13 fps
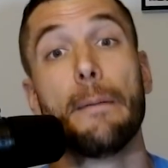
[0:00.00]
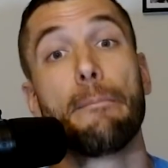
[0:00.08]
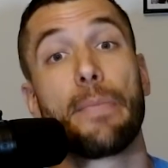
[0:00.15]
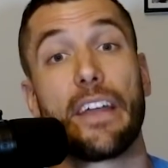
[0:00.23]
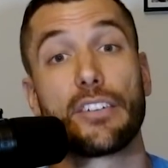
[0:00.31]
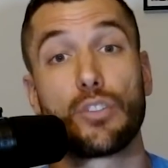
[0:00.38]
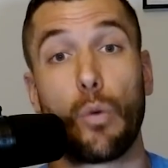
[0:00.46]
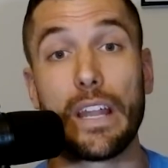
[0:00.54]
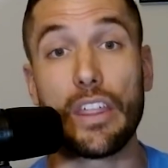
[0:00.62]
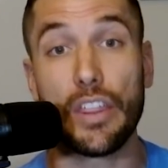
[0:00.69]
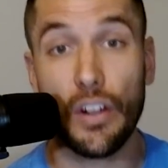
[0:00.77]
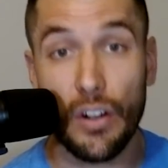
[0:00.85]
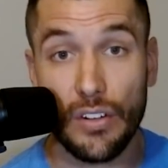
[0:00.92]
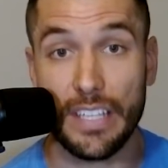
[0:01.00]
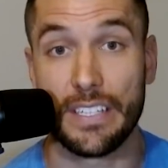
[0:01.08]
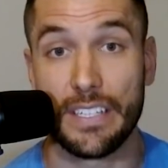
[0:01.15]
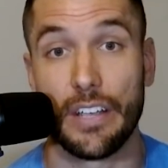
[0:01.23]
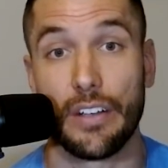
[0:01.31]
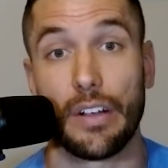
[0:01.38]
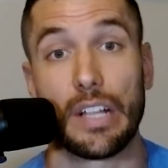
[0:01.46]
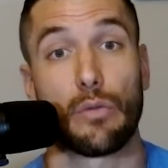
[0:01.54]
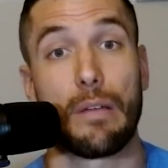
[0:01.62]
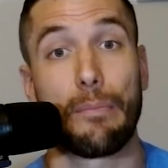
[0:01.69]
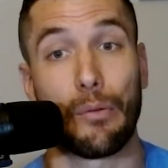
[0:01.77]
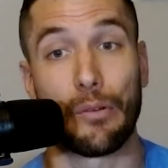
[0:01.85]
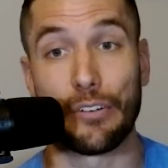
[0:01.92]
They are 23rd this year in
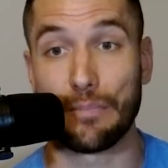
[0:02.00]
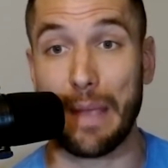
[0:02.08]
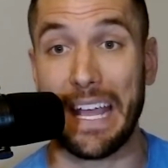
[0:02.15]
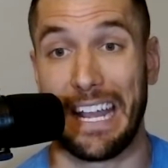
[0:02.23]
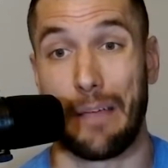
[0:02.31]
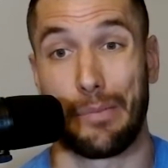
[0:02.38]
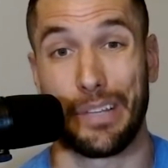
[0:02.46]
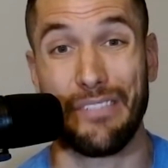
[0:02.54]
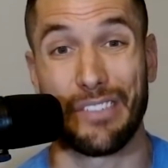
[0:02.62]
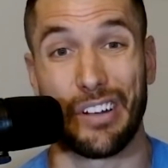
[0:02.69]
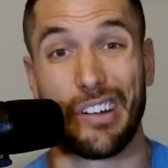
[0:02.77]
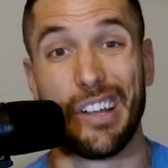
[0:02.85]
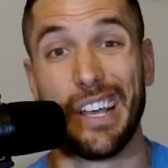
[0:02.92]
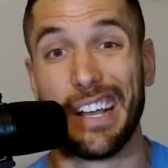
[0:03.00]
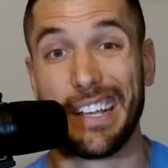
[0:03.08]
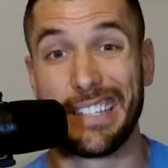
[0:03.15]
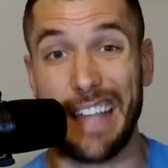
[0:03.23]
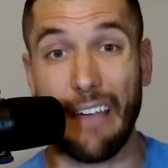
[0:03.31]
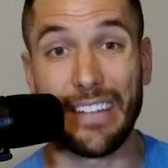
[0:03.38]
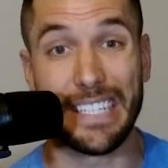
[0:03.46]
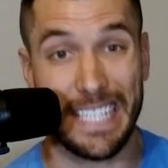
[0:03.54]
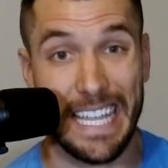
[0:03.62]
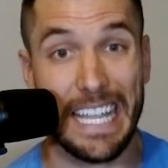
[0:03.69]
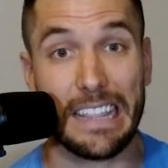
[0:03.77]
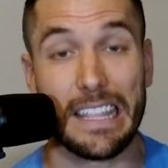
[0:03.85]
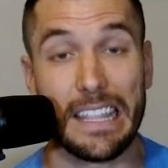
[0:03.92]
three-pointers made, and I believe they're
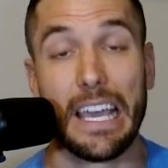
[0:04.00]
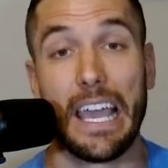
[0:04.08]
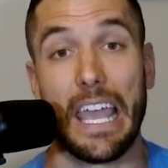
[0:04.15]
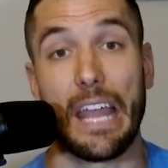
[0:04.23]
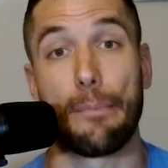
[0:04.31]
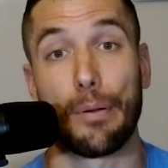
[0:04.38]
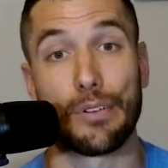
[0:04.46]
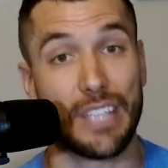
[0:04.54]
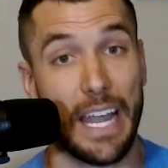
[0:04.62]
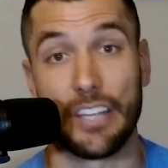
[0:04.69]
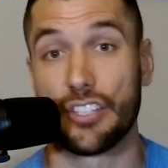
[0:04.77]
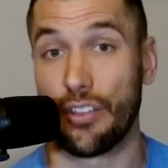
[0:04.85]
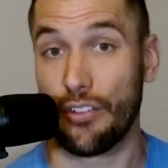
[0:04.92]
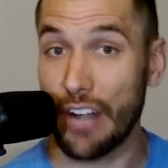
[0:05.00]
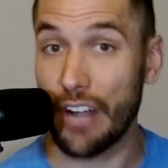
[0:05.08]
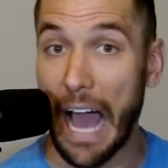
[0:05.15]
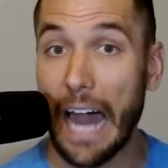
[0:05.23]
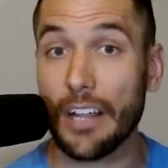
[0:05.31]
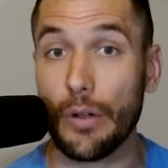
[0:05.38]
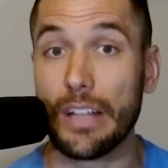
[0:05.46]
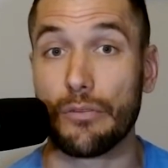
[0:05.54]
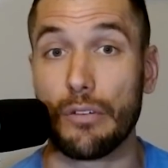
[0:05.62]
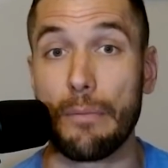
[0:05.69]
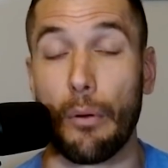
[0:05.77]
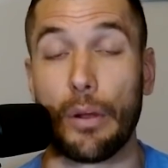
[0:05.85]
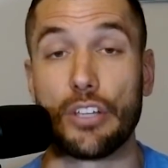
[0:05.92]
17th in percentage. So they're not a great
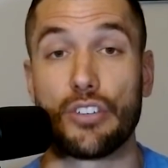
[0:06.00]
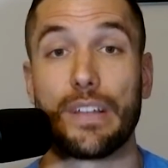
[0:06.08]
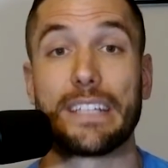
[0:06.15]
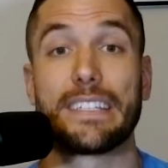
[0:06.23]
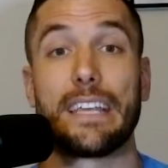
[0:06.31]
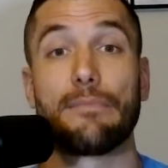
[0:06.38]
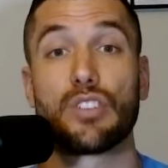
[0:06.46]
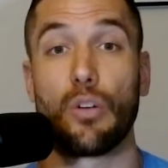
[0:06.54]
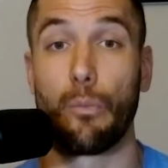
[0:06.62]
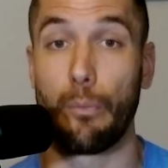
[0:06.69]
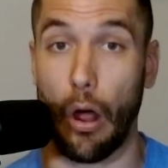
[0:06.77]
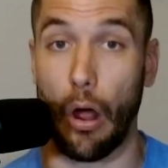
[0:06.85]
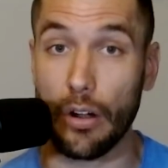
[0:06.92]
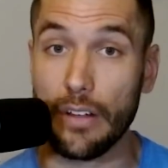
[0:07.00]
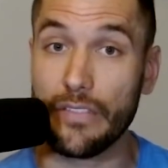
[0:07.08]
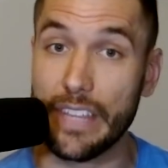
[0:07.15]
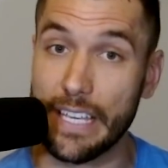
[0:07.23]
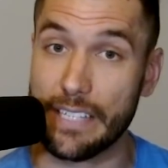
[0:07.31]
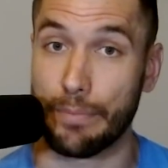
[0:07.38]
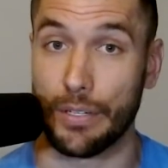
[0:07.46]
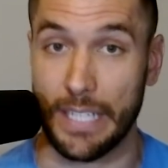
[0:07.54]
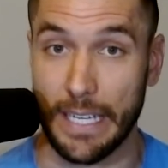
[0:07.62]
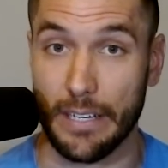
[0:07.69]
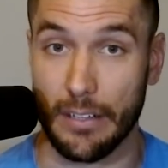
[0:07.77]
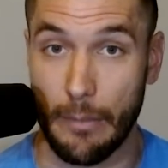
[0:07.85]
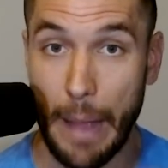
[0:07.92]
three-point shooting team. So part of this
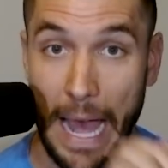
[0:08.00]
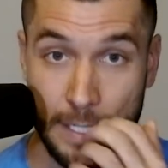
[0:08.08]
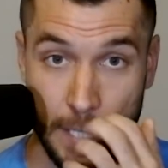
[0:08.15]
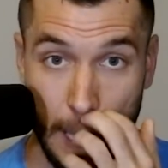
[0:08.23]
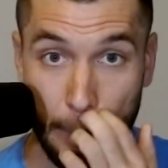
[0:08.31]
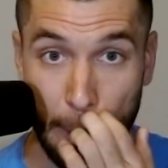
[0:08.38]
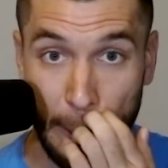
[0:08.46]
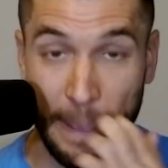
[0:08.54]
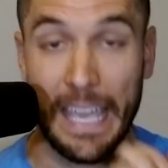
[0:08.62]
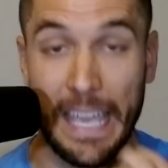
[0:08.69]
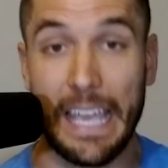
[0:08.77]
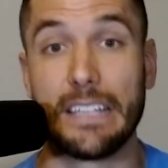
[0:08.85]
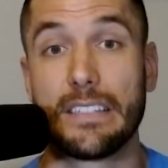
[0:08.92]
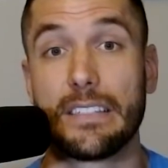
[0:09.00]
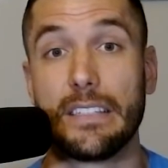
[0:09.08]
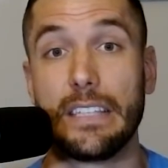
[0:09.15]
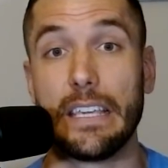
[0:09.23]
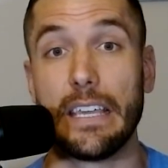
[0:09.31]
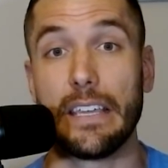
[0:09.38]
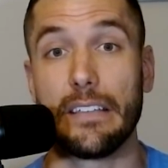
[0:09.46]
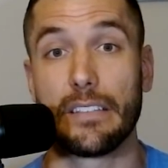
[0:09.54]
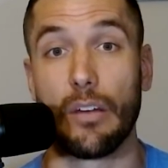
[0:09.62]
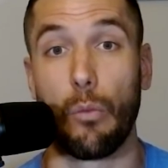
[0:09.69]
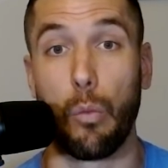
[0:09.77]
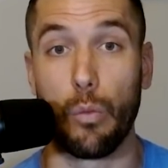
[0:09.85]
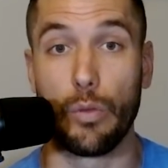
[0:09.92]
particular matchup is
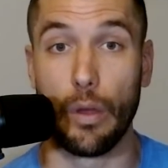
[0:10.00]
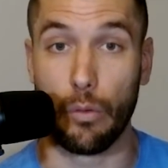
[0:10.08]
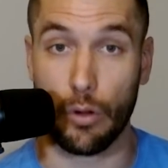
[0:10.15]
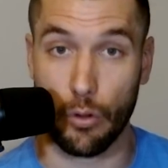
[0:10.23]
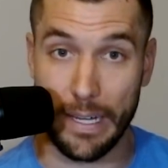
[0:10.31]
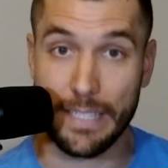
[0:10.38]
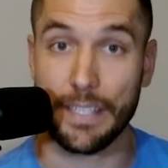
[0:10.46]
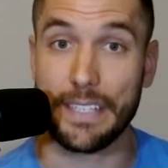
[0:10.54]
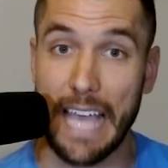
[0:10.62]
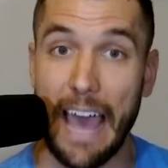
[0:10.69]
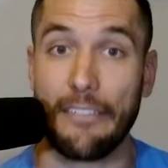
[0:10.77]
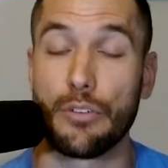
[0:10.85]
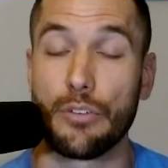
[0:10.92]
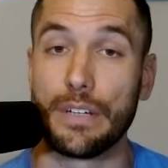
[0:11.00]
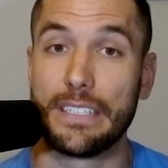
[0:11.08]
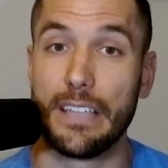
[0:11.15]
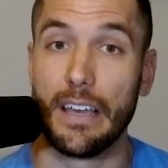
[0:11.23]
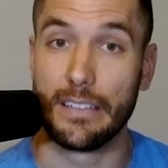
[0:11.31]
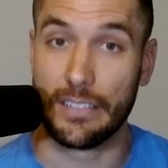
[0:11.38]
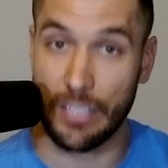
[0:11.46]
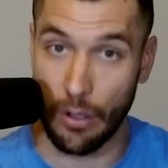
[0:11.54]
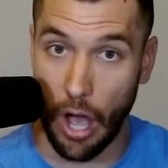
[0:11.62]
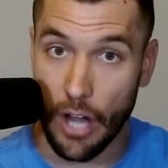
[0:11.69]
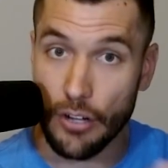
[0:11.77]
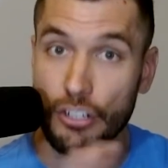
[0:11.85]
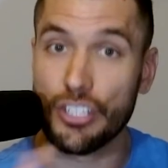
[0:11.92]
the Grizzlies have to
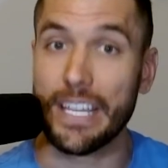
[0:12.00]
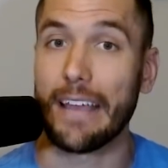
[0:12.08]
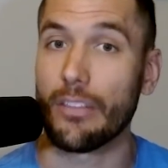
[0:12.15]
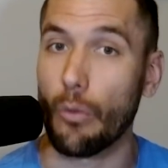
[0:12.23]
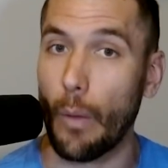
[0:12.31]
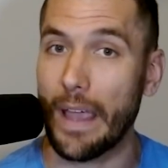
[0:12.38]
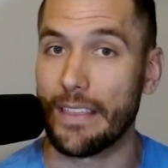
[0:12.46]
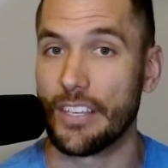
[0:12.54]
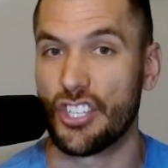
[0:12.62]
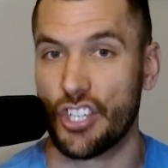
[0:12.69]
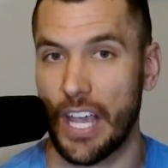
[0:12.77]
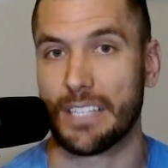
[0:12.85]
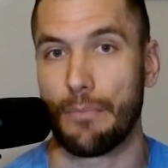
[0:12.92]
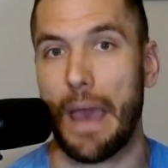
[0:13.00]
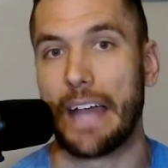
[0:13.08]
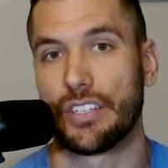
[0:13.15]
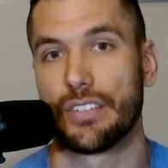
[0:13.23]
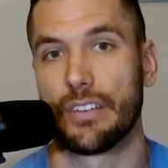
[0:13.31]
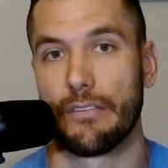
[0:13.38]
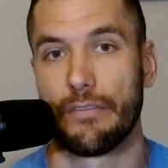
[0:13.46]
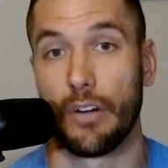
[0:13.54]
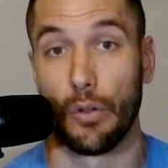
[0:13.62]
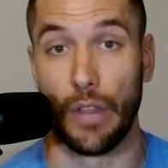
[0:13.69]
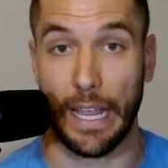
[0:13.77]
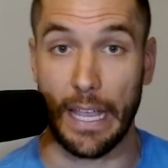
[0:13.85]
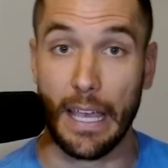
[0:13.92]
understand the way this chess match is
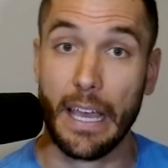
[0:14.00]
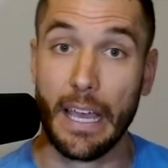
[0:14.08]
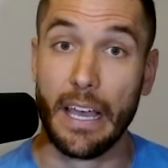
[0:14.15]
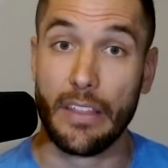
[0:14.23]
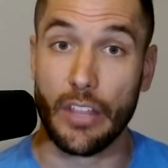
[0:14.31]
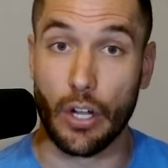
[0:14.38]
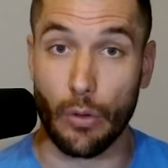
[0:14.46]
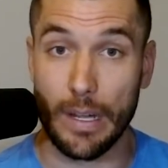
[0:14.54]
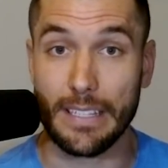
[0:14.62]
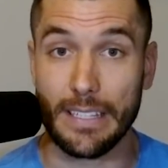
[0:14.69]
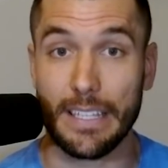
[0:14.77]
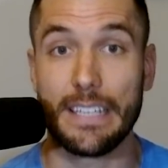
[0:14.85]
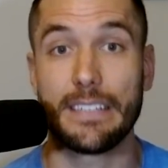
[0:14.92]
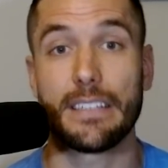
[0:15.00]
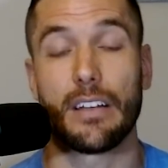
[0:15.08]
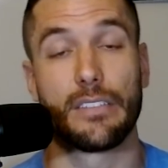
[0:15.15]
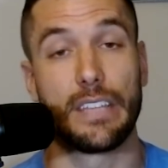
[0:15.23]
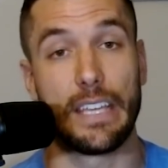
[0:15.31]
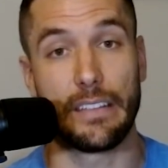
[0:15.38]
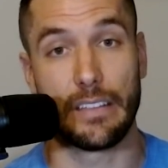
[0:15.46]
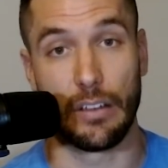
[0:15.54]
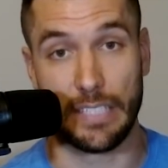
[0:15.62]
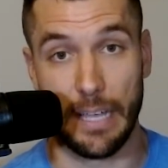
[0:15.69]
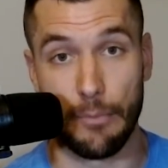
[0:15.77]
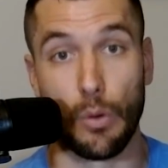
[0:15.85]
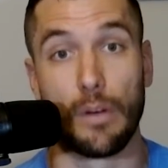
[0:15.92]
unfolding. The Grizzlies or the
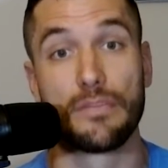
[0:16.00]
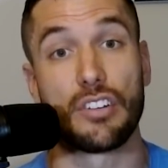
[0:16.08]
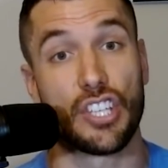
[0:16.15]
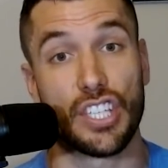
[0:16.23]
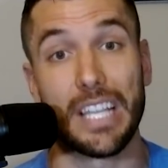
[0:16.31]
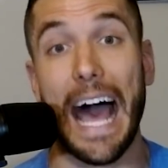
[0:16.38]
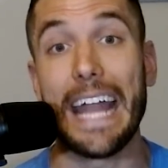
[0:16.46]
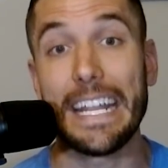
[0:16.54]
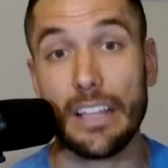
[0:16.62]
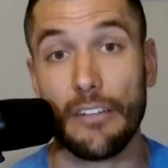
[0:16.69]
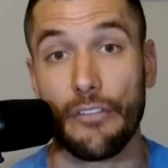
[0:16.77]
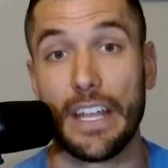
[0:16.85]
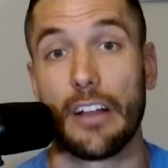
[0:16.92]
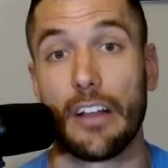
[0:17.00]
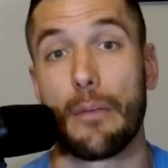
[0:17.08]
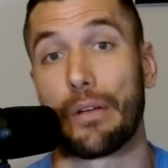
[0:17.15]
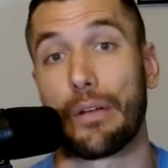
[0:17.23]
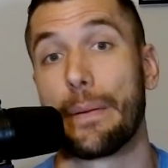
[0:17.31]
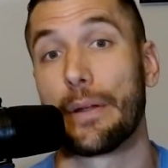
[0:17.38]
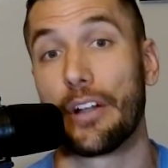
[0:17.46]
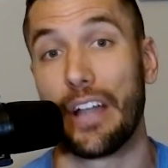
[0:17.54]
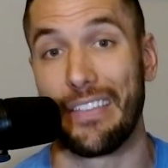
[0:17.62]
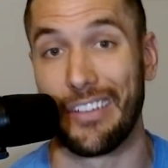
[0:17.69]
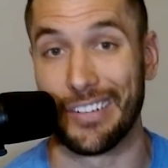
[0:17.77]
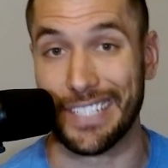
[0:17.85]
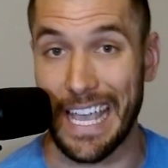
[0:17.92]
Timberwolves are sliding their feet on the perimeter, and
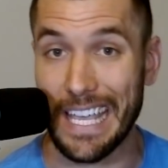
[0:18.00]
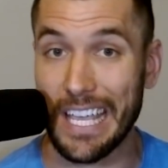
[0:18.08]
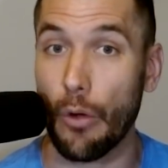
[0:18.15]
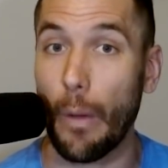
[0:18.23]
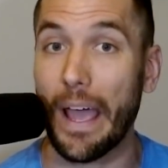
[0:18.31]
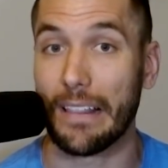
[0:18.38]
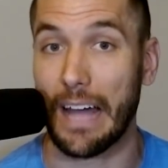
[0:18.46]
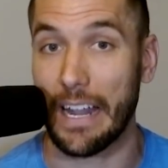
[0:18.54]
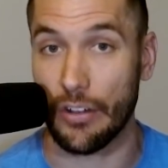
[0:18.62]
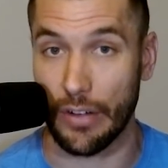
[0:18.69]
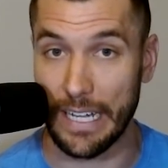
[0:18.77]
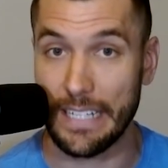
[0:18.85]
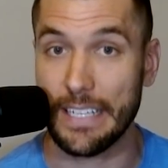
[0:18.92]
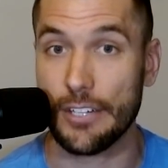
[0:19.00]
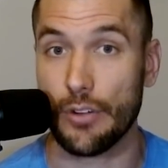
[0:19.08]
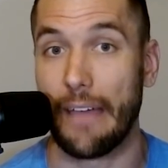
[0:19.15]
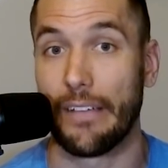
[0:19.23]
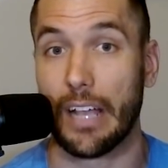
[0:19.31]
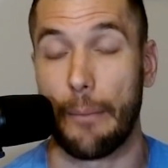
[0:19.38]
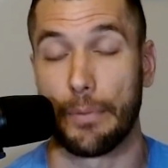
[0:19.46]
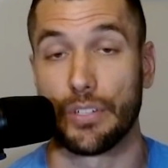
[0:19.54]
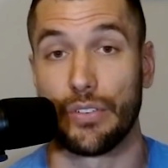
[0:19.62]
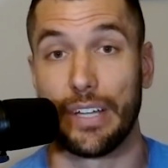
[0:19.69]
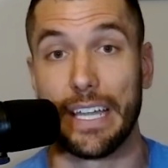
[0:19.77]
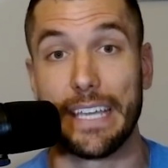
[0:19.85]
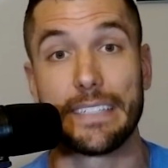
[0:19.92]
they're taking away a lot of your easy driving
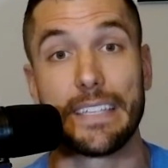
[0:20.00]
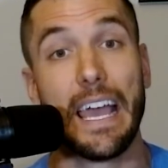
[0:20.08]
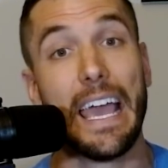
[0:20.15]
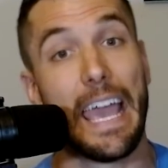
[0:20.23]
opportunities.